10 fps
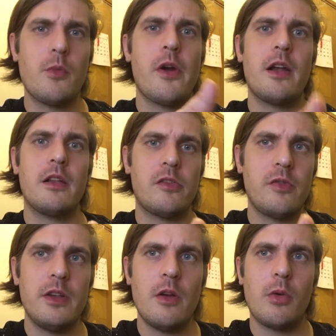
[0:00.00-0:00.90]
where this
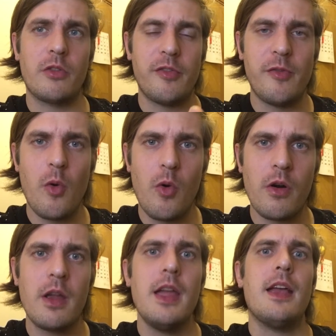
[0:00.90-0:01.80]
video is
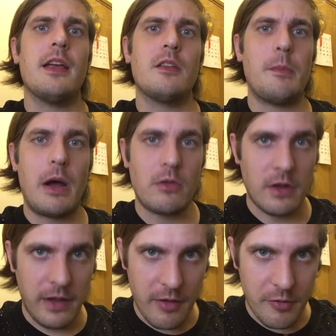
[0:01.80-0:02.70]
for is about
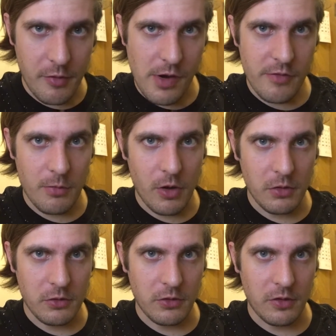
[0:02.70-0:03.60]
the giveaway from
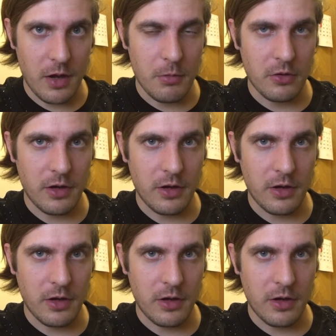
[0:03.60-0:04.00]
Ultrasabers.